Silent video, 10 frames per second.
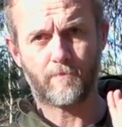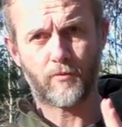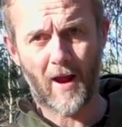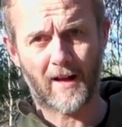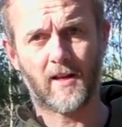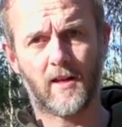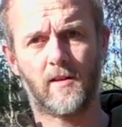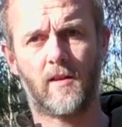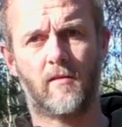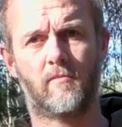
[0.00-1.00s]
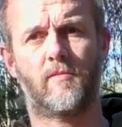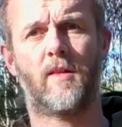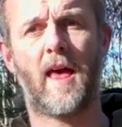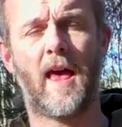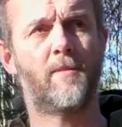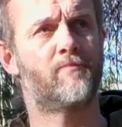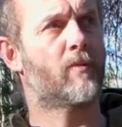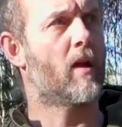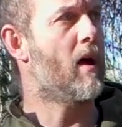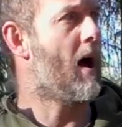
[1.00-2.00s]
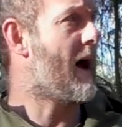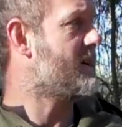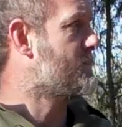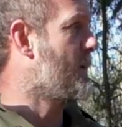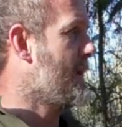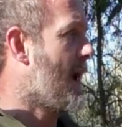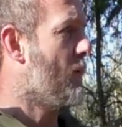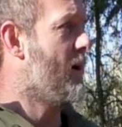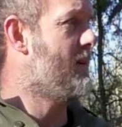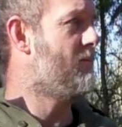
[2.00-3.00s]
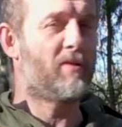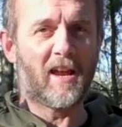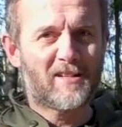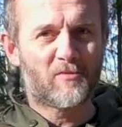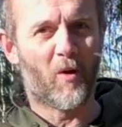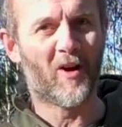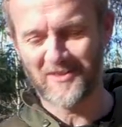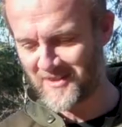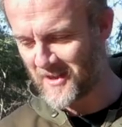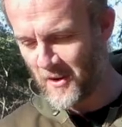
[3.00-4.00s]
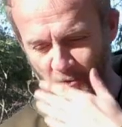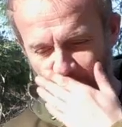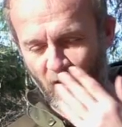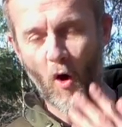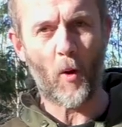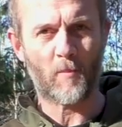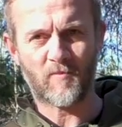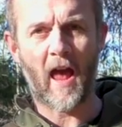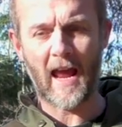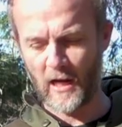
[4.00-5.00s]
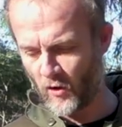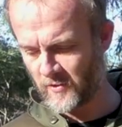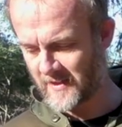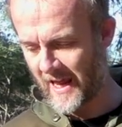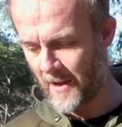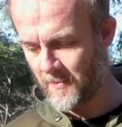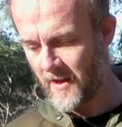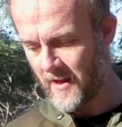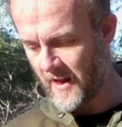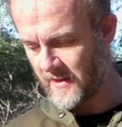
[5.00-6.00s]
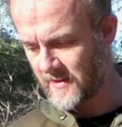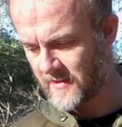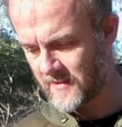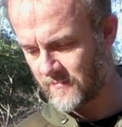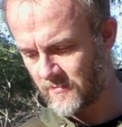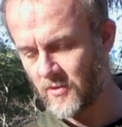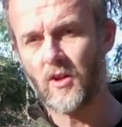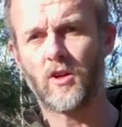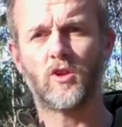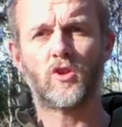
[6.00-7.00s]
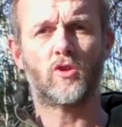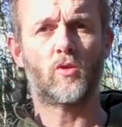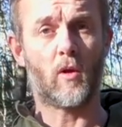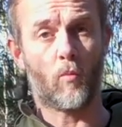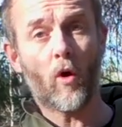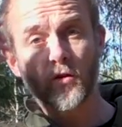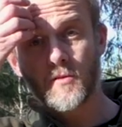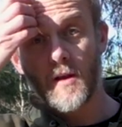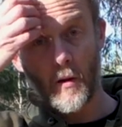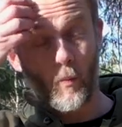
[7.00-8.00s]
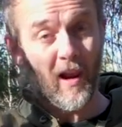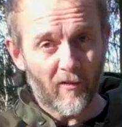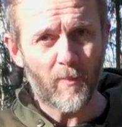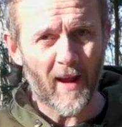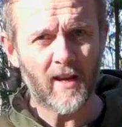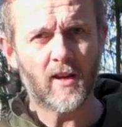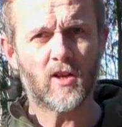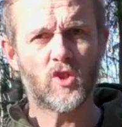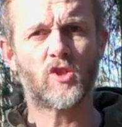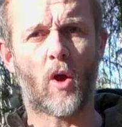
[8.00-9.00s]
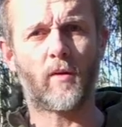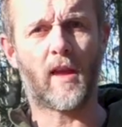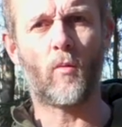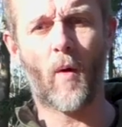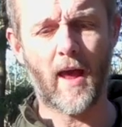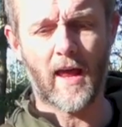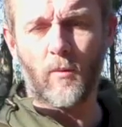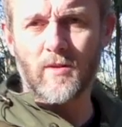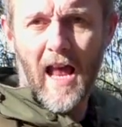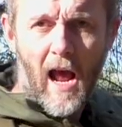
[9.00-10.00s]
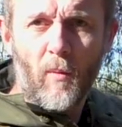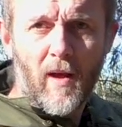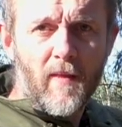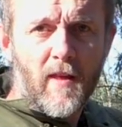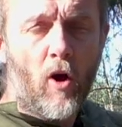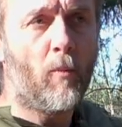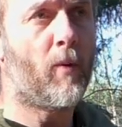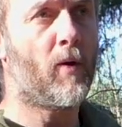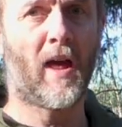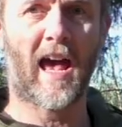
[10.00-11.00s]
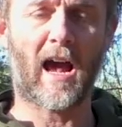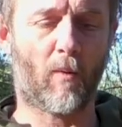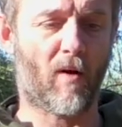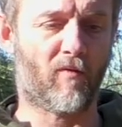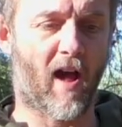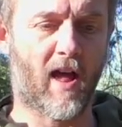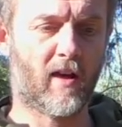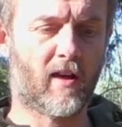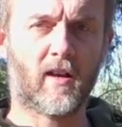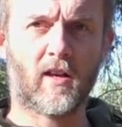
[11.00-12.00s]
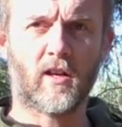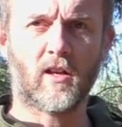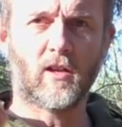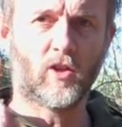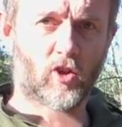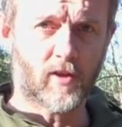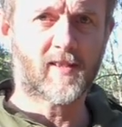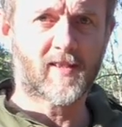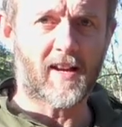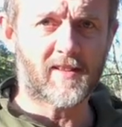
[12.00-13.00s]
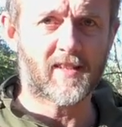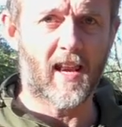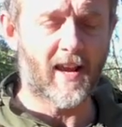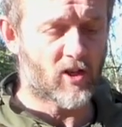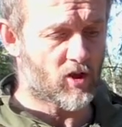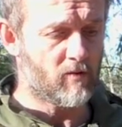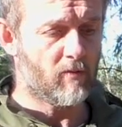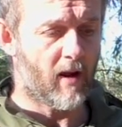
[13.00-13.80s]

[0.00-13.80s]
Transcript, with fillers: bracken there has been out in these woods for a long time. It is, it was, it will have been soaking wet. It was out in the open. However, good site selection